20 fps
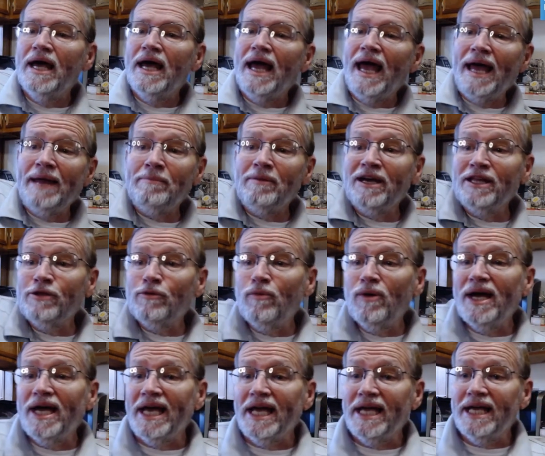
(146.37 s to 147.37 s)
And by the
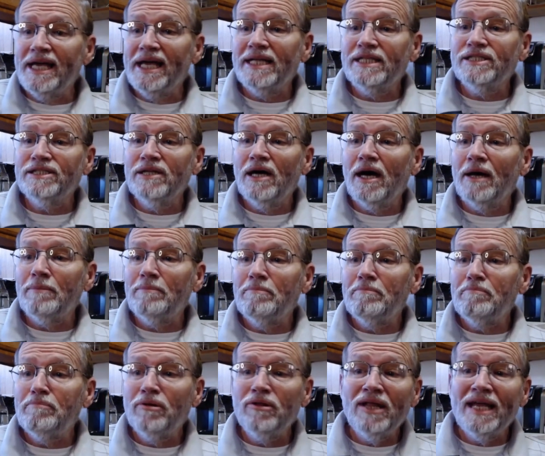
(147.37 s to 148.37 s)
way, it's not
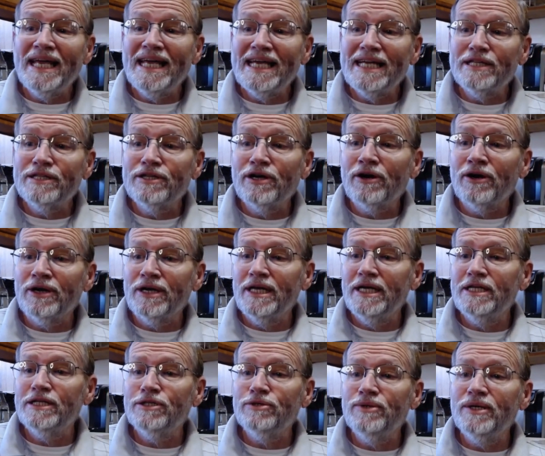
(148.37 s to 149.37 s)
playing
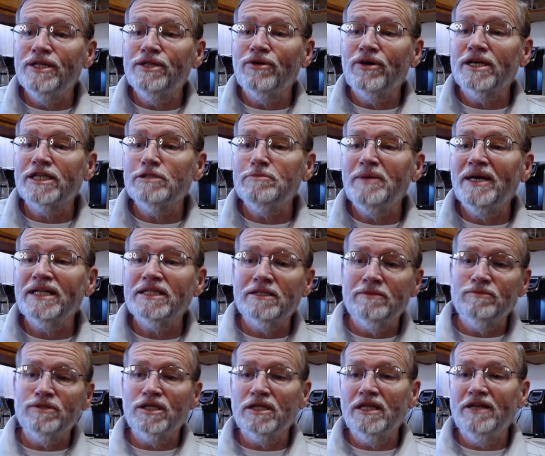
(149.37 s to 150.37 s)
dirty to either expect
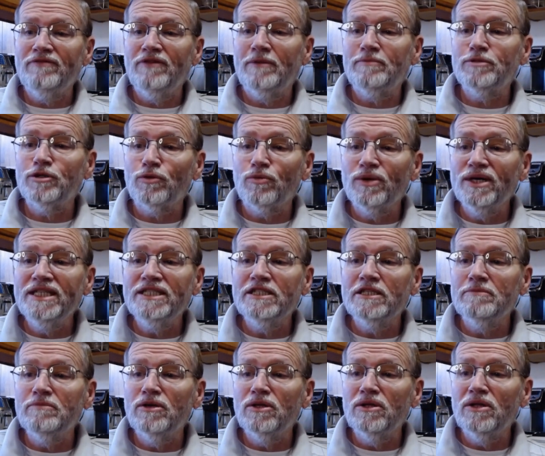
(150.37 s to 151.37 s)
them to live up to
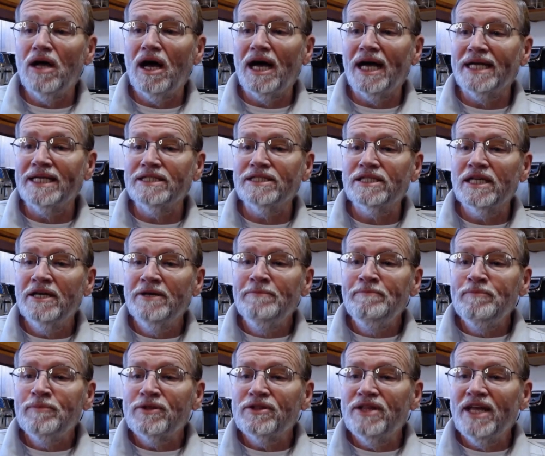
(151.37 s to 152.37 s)
reasonable lines
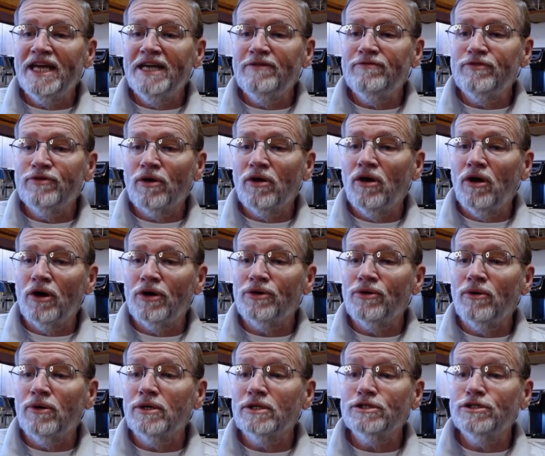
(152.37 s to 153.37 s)
they've drawn
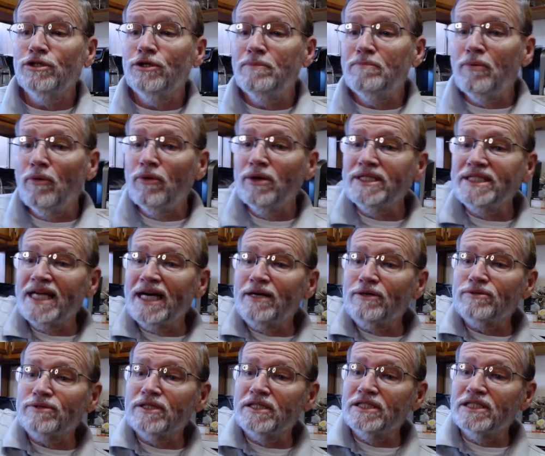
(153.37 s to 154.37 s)
or to point
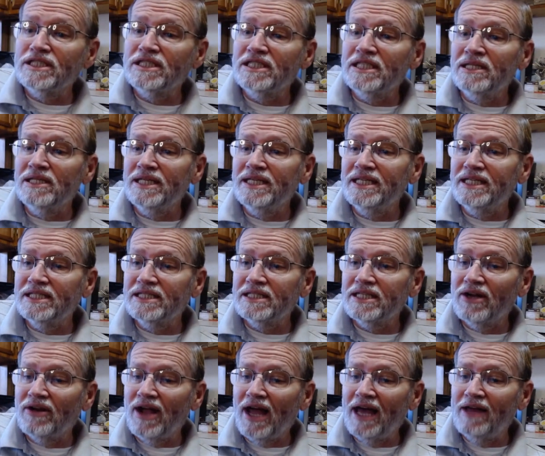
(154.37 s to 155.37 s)
out the silliness
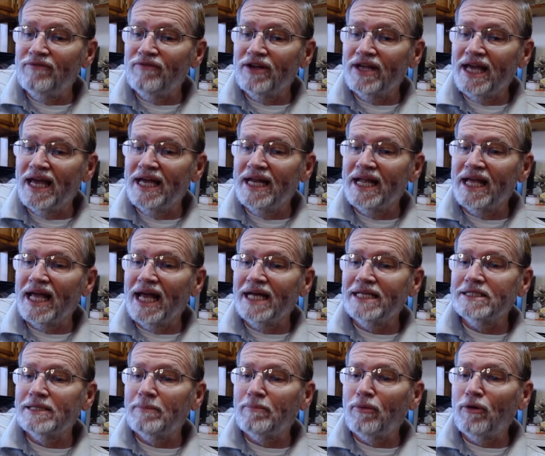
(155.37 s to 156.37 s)
they're advocating
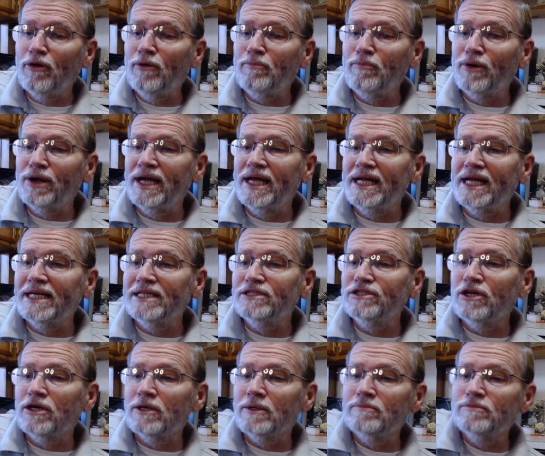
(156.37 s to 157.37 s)
as appropriate in
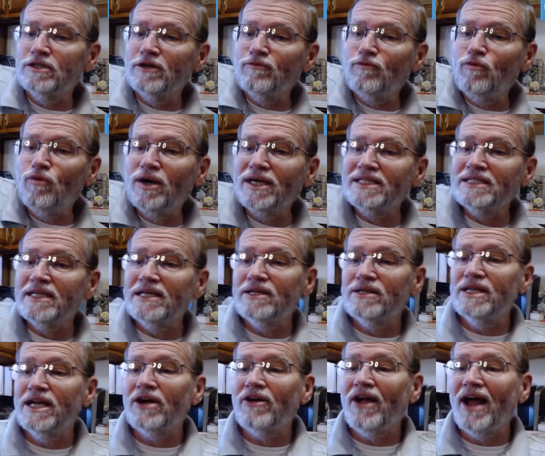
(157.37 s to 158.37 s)
terms of what
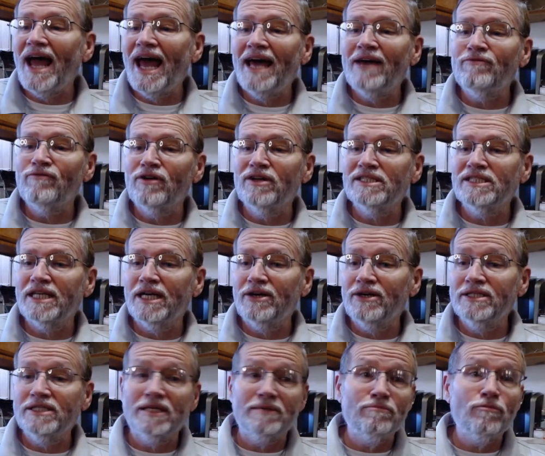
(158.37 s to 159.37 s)
their
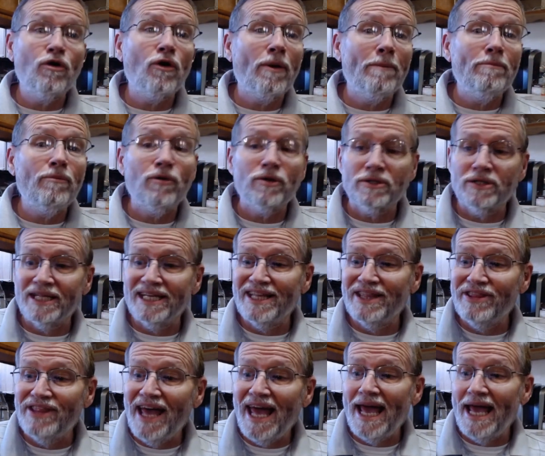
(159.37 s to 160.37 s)
adversaries, and more importantly,
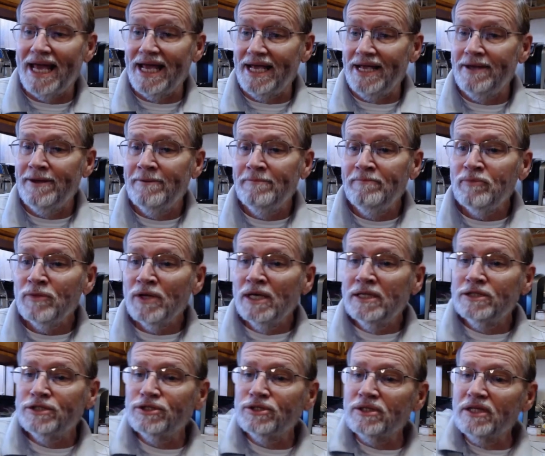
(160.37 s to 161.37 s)
they
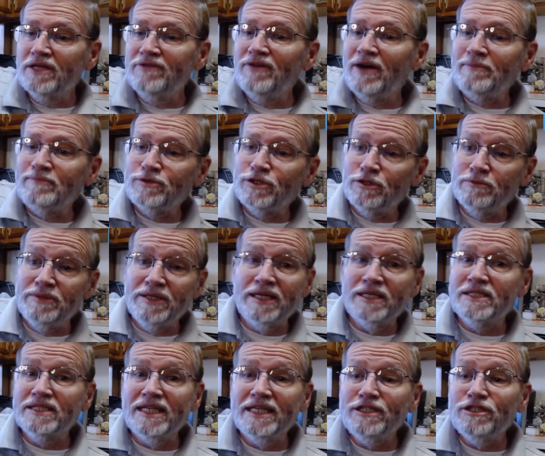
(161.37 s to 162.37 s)
should live up to,
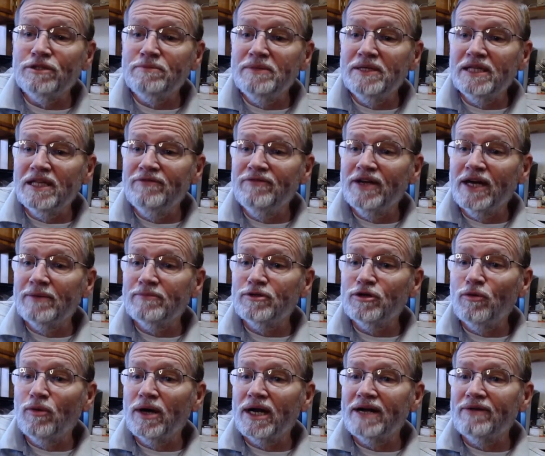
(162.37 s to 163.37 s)
because they should be living up to
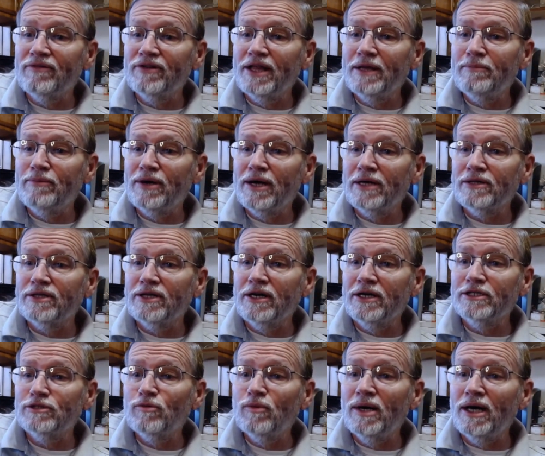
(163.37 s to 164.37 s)
whatever they put out there
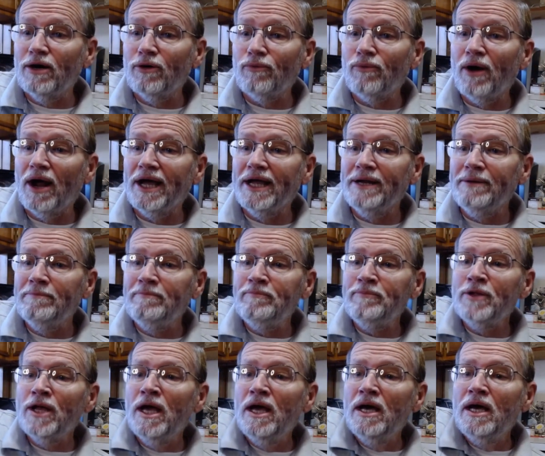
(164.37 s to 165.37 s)
as well, right?
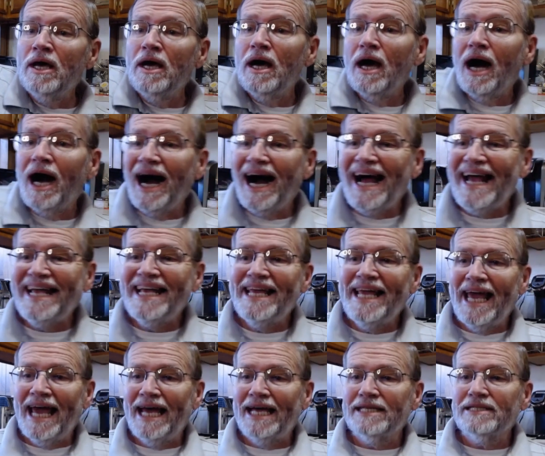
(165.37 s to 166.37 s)
I
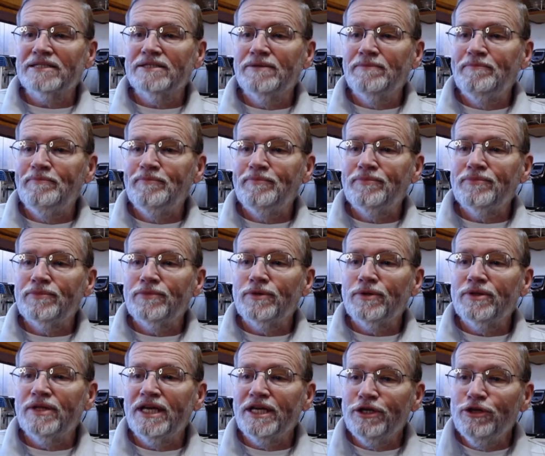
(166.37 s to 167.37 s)
get
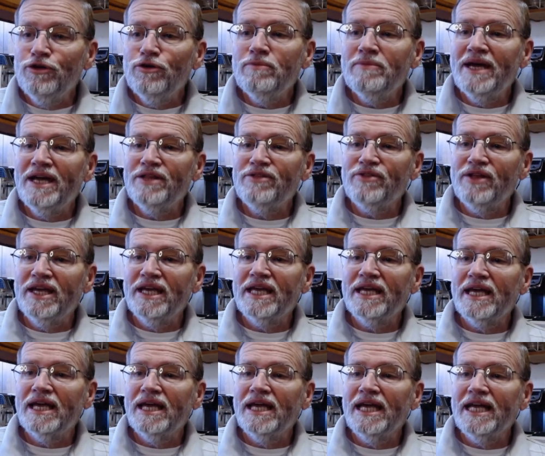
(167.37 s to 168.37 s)
that you may
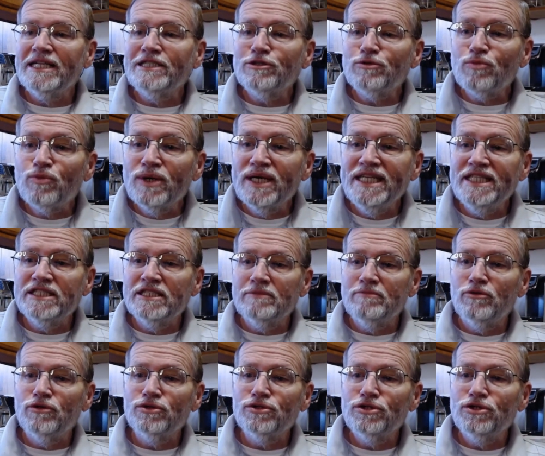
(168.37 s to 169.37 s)
think it's
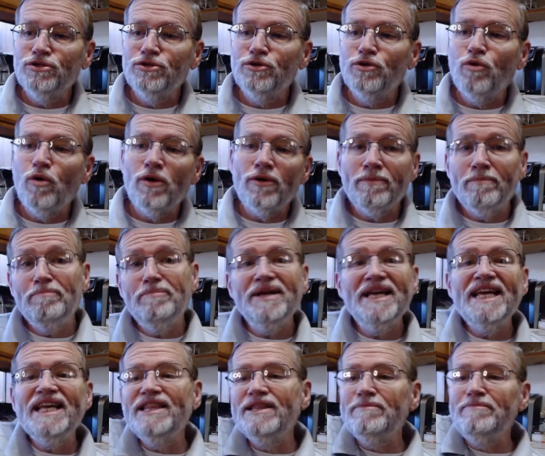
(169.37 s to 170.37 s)
reasonable to, quote,
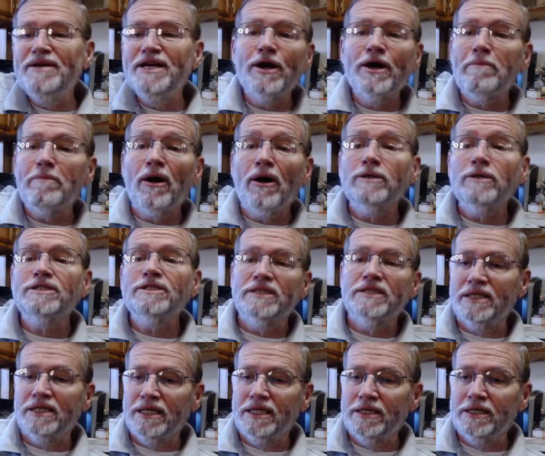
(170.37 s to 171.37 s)
be the bigger
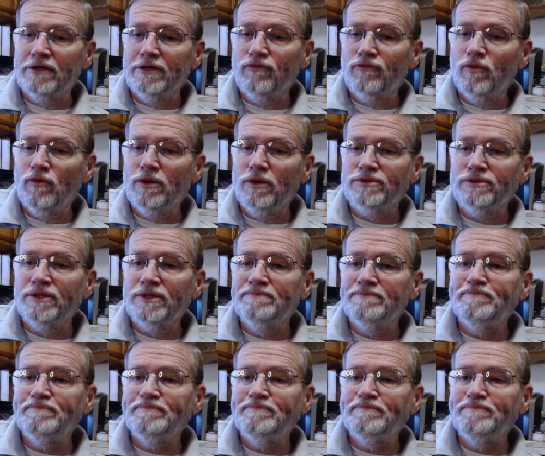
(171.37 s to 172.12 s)
person, end of quote.